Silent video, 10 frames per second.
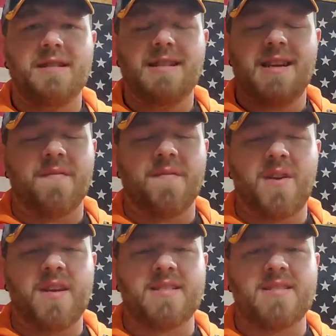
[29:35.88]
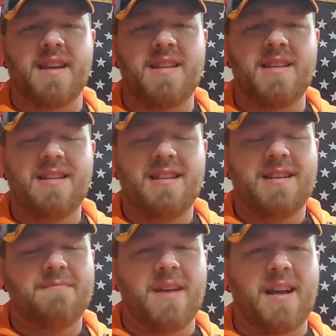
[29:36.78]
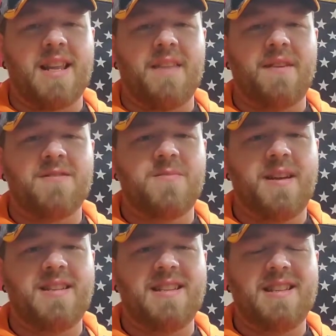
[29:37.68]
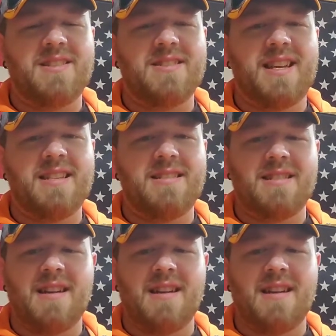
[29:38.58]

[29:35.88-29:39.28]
I'm very excited. Not going to give out too many details yet.